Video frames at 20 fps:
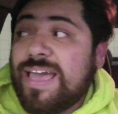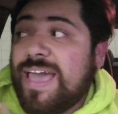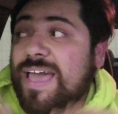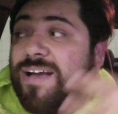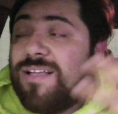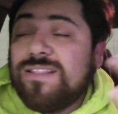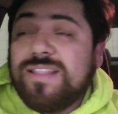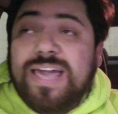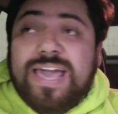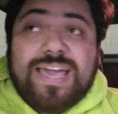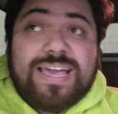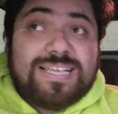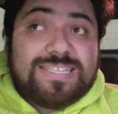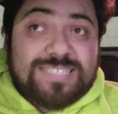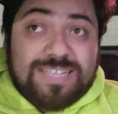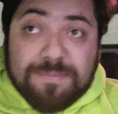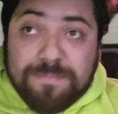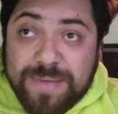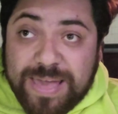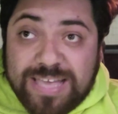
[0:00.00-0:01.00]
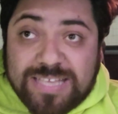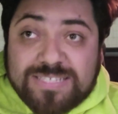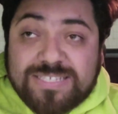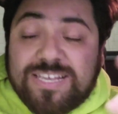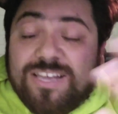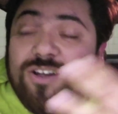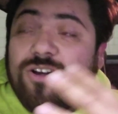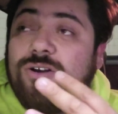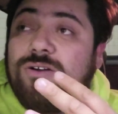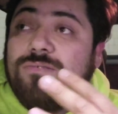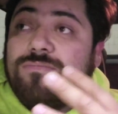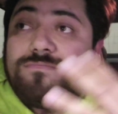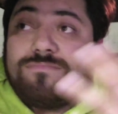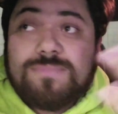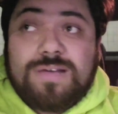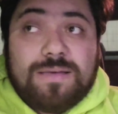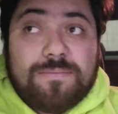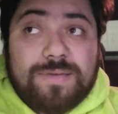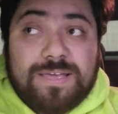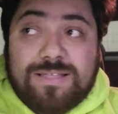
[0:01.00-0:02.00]
L A is amazing.
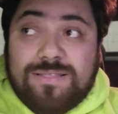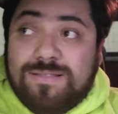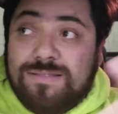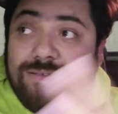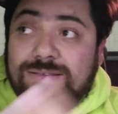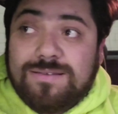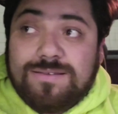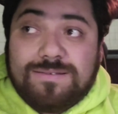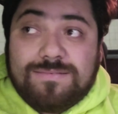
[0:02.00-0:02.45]
I mean,